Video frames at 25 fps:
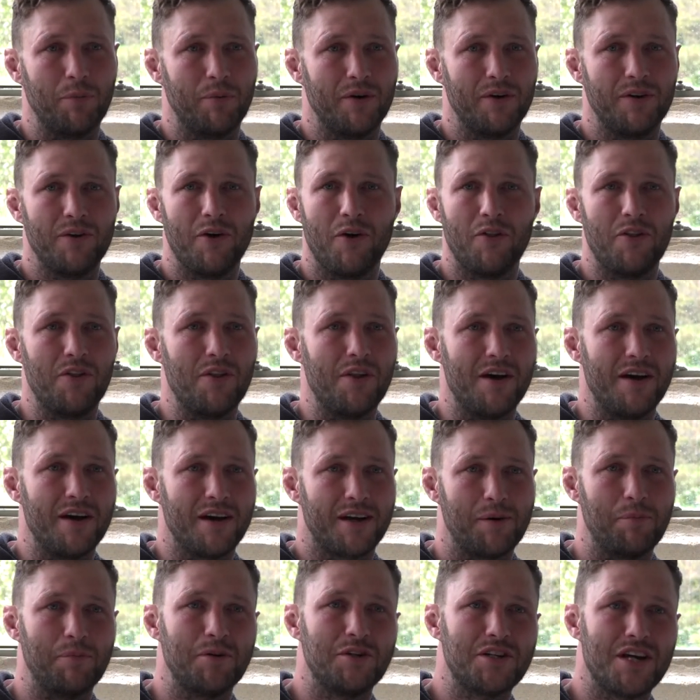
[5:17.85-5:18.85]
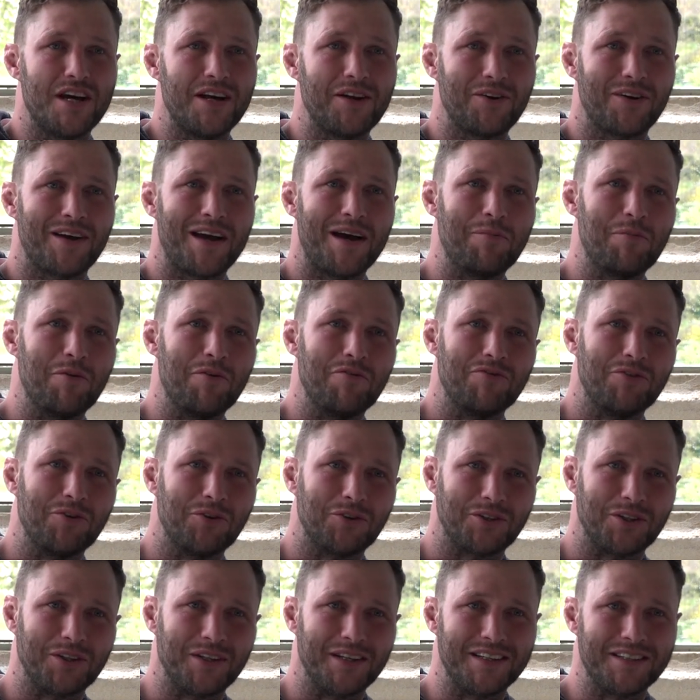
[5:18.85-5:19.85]
but none that can be shared on camera,
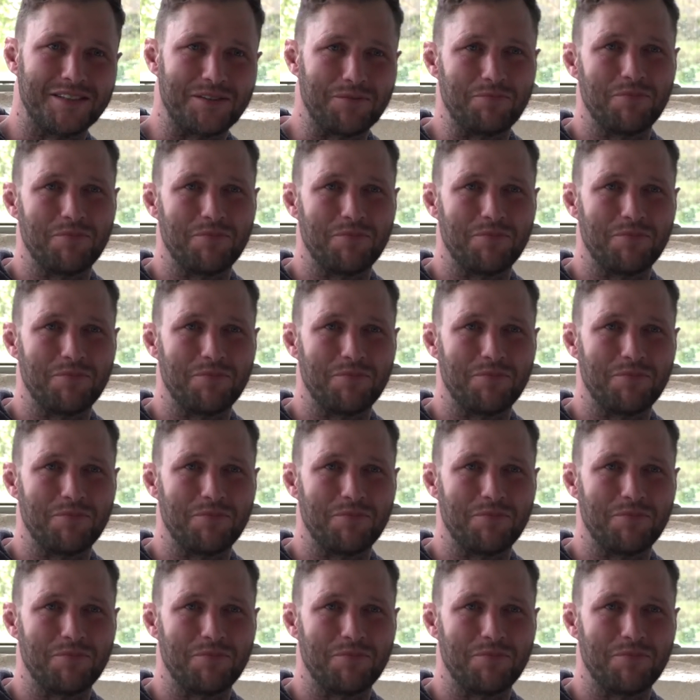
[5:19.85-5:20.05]
unfortunately.